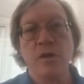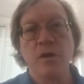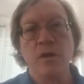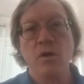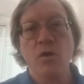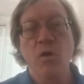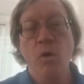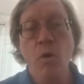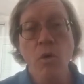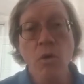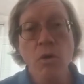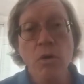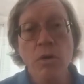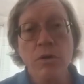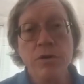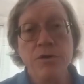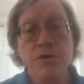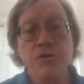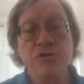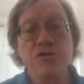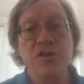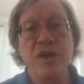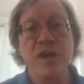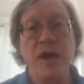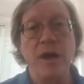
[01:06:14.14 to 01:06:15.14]
Or
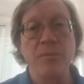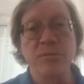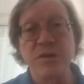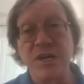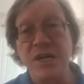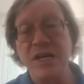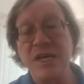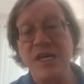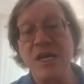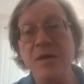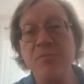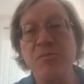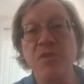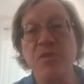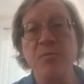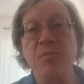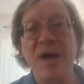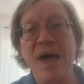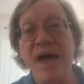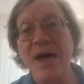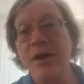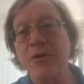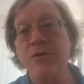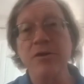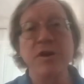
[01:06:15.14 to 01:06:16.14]
you say, I'm going to keep the
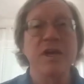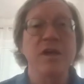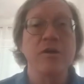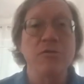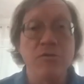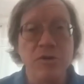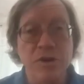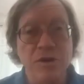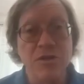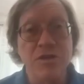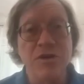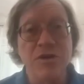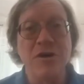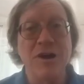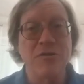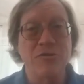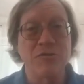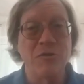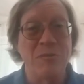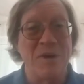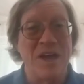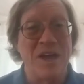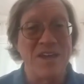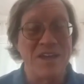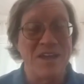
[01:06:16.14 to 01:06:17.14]
matter and get rid of the
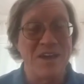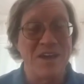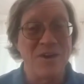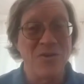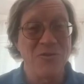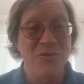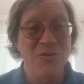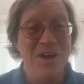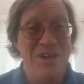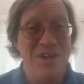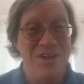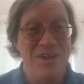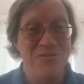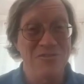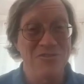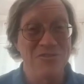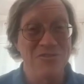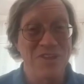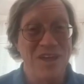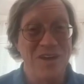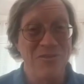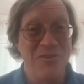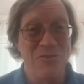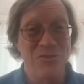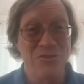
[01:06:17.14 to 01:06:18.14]
electromagnetic
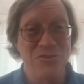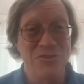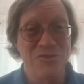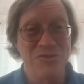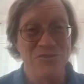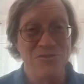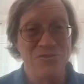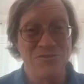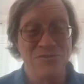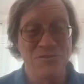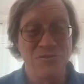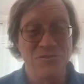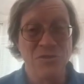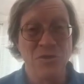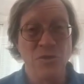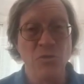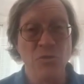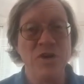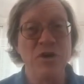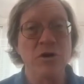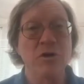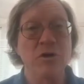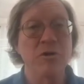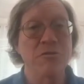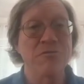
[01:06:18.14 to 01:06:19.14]
waves. That was the
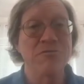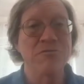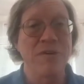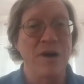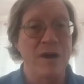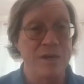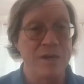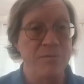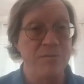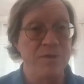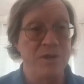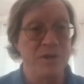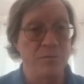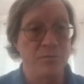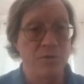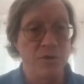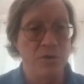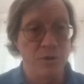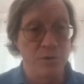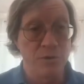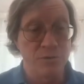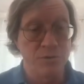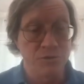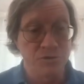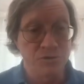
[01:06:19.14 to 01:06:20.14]
Wheeler-Feynman
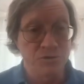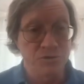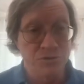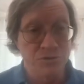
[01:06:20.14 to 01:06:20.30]
approach